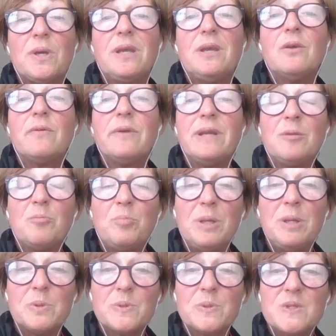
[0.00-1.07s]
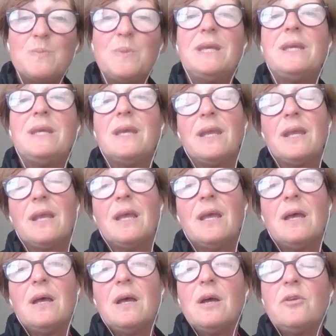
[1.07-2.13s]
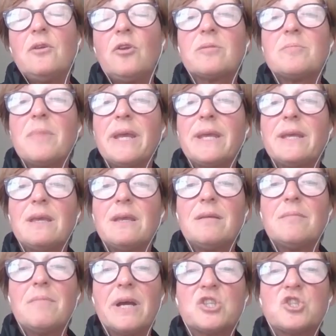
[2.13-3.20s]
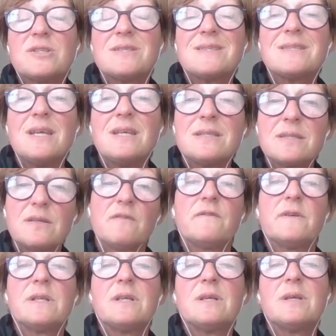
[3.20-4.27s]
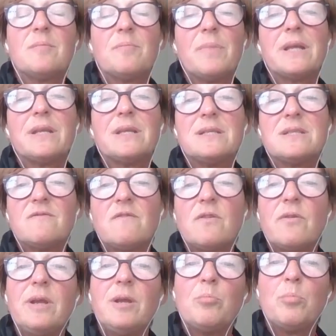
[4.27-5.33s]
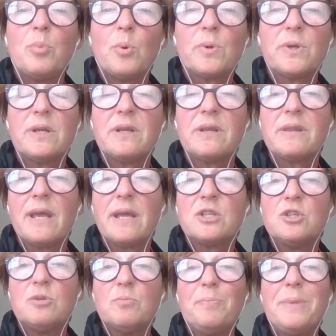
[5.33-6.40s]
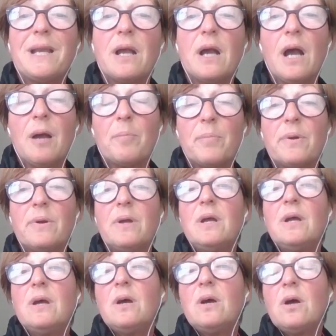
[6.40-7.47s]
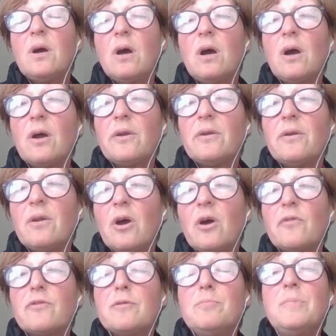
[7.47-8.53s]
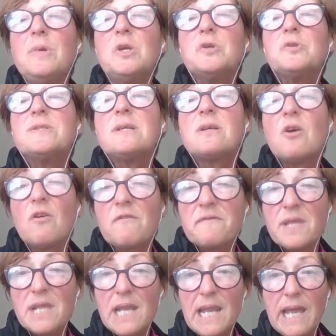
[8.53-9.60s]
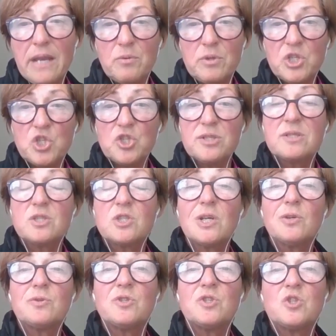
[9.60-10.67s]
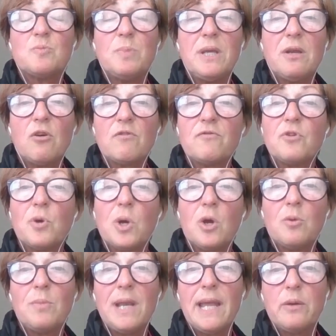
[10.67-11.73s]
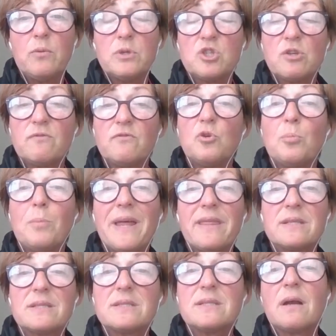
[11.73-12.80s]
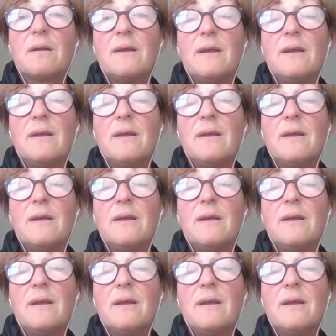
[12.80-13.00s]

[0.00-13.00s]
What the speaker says: hearing people speaking, not making much sense of it, but it's very important that you pick up on the music of the language, so to speak, of your home language, of your mother tongue.